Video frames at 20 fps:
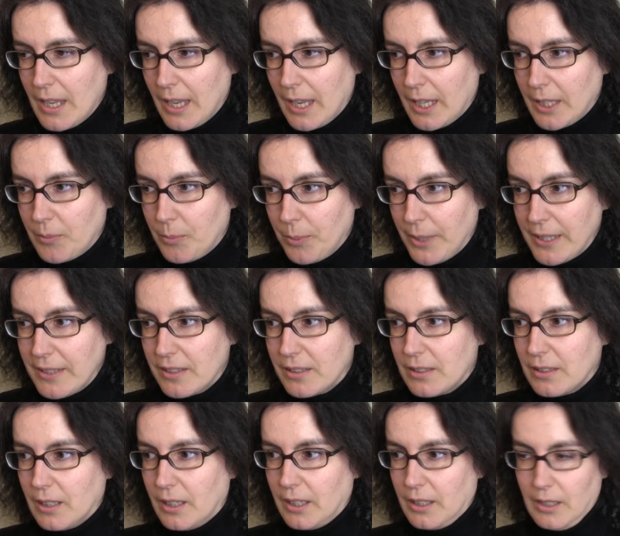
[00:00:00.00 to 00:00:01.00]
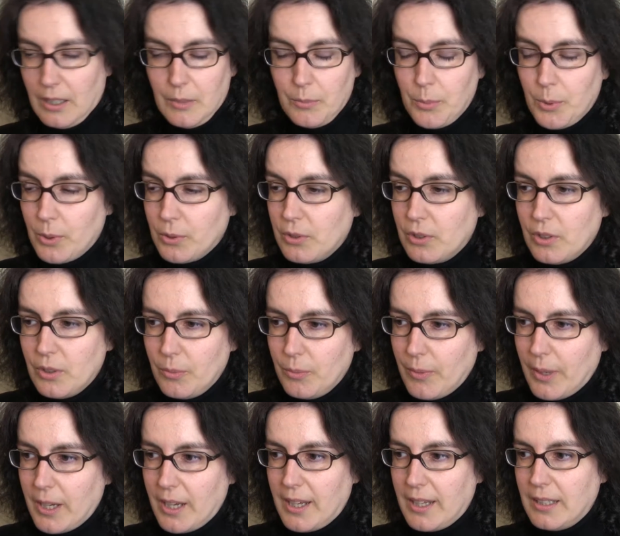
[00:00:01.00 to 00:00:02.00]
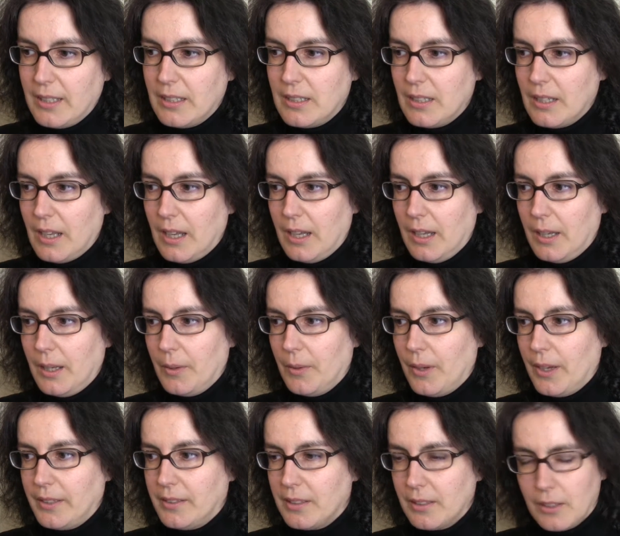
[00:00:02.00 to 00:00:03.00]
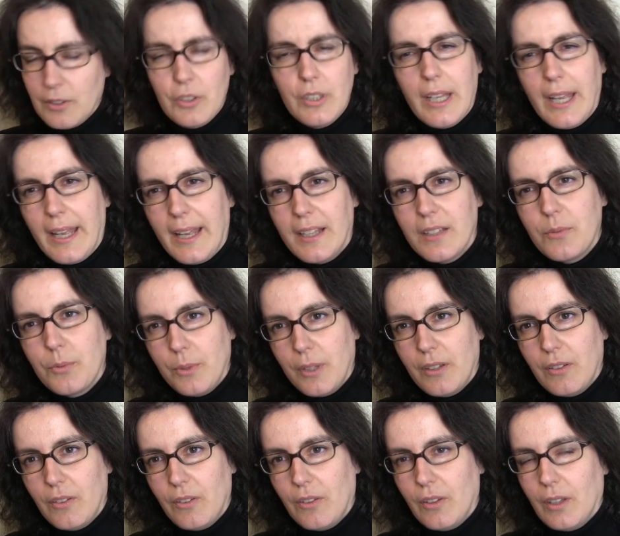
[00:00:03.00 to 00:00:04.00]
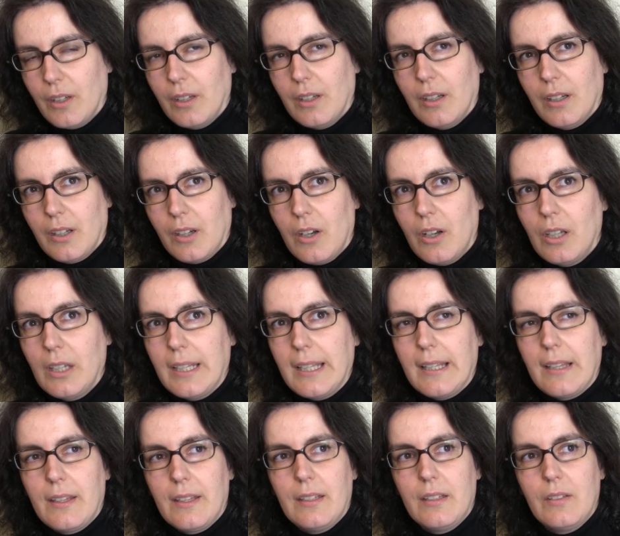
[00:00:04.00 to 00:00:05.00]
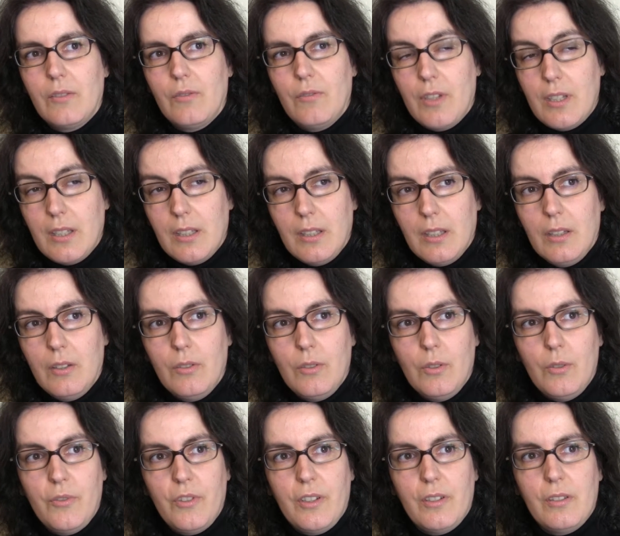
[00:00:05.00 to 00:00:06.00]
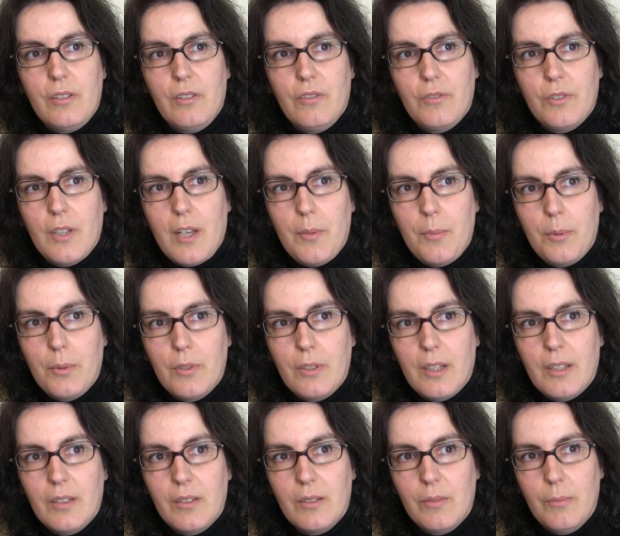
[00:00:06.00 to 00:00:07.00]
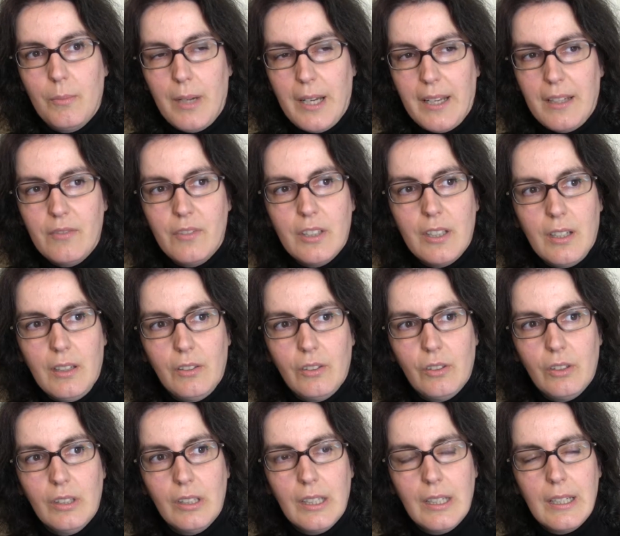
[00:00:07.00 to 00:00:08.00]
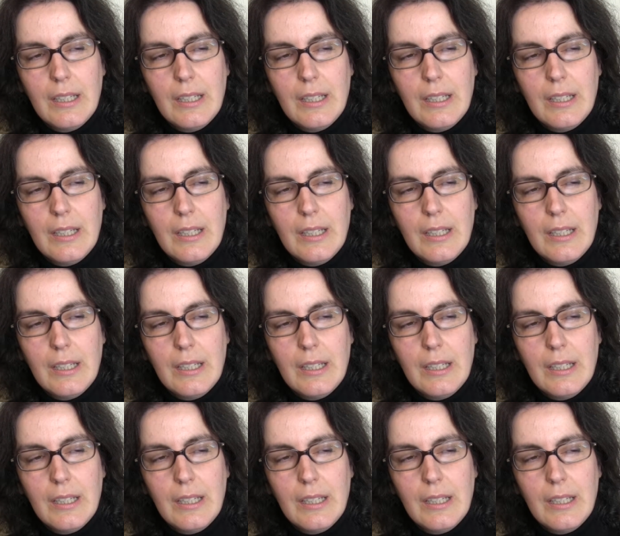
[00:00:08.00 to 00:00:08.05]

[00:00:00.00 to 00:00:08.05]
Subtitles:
it brought to mind a discussion I had with a colleague that visited the University of Cyprus at my invitation,